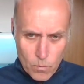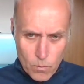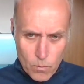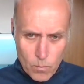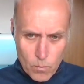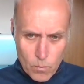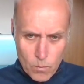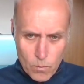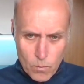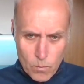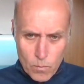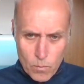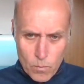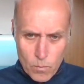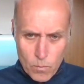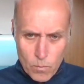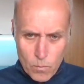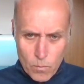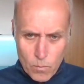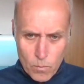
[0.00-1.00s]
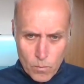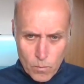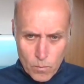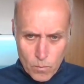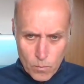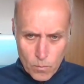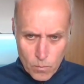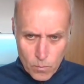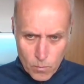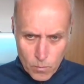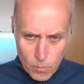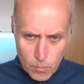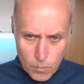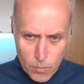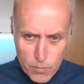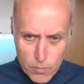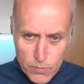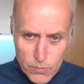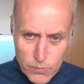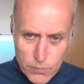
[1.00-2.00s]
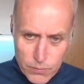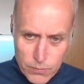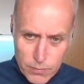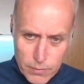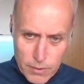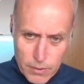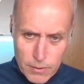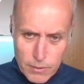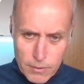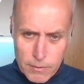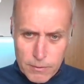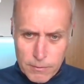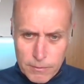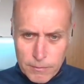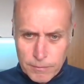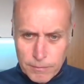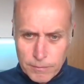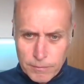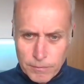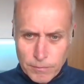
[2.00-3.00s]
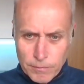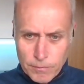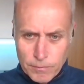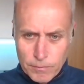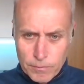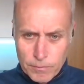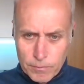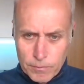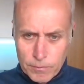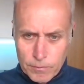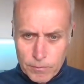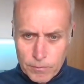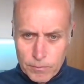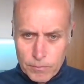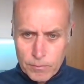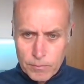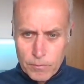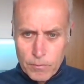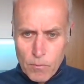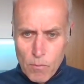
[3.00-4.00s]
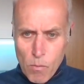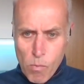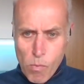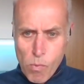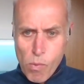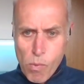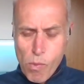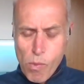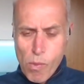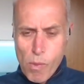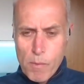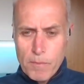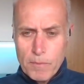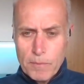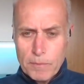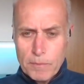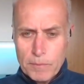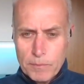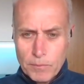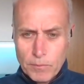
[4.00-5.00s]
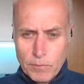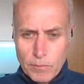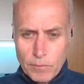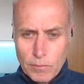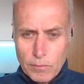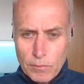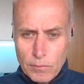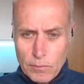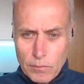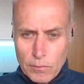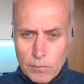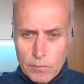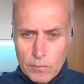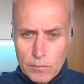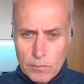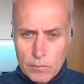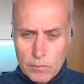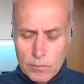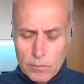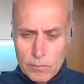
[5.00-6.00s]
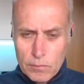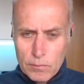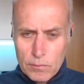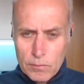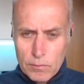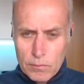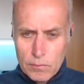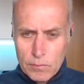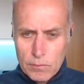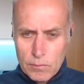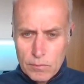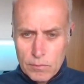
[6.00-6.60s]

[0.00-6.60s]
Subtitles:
This person isn't speaking.